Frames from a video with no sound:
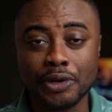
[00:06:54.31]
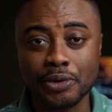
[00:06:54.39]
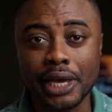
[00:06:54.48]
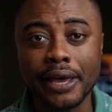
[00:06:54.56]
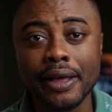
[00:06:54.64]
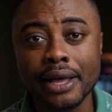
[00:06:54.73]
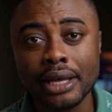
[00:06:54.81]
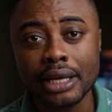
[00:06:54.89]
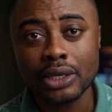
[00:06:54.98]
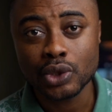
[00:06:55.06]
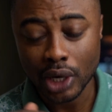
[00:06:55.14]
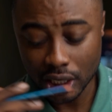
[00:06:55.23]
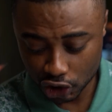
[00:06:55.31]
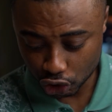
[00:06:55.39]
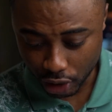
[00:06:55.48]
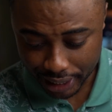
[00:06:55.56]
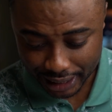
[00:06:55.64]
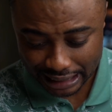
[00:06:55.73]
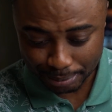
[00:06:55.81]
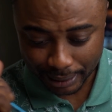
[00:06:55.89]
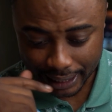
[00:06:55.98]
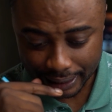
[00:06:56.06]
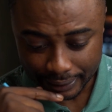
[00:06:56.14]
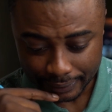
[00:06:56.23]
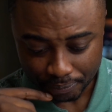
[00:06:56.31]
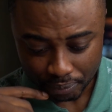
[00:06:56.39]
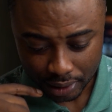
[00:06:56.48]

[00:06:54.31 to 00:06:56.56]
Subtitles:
Okay, so I'll try and explain